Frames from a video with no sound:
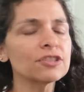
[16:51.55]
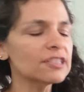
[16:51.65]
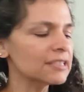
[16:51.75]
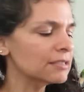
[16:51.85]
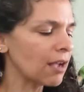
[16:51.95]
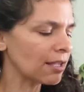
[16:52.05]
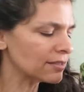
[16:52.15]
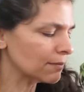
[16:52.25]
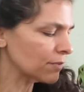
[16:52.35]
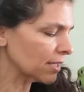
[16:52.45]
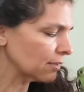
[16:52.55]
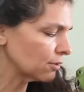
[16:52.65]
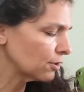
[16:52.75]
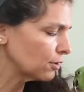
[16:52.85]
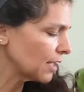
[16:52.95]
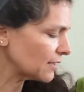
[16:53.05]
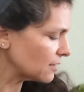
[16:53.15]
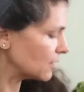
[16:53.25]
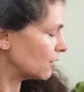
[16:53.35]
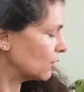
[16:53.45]
It's not something you
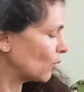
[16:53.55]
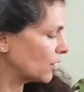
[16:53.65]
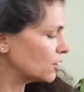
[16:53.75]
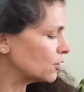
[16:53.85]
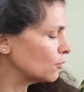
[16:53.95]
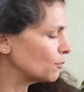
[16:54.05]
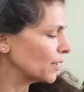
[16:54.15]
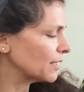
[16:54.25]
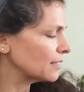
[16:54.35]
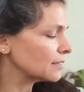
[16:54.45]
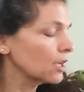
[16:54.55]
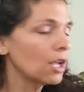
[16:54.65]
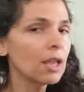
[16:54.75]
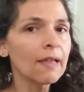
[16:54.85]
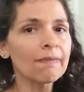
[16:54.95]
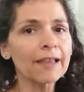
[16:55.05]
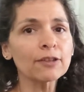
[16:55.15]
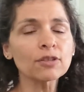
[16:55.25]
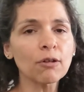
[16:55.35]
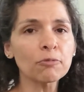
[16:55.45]
necessarily want to do because, like
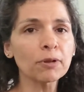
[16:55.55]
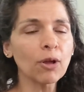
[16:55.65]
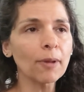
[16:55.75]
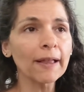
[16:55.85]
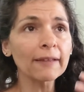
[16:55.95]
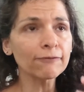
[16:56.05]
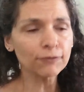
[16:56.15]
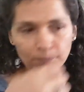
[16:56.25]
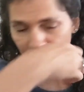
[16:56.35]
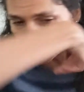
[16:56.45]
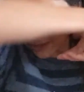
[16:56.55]
you saw with Paloma, even